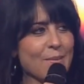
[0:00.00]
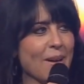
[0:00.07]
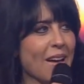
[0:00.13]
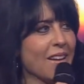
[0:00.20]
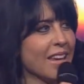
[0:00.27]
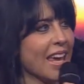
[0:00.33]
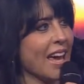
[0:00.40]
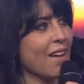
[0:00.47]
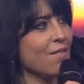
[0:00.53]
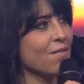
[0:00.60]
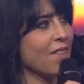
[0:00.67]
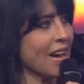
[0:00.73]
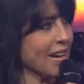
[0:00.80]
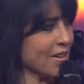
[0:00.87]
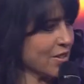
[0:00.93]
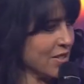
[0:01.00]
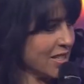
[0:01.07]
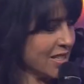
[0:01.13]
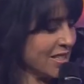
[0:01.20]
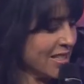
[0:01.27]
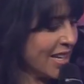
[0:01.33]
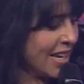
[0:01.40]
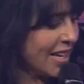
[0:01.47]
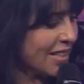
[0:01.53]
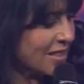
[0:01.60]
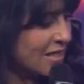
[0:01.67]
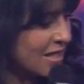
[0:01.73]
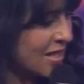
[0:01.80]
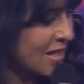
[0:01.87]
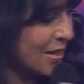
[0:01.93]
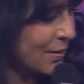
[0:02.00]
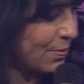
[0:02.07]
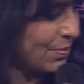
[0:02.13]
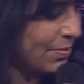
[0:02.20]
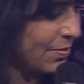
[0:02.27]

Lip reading: about campfires and tents,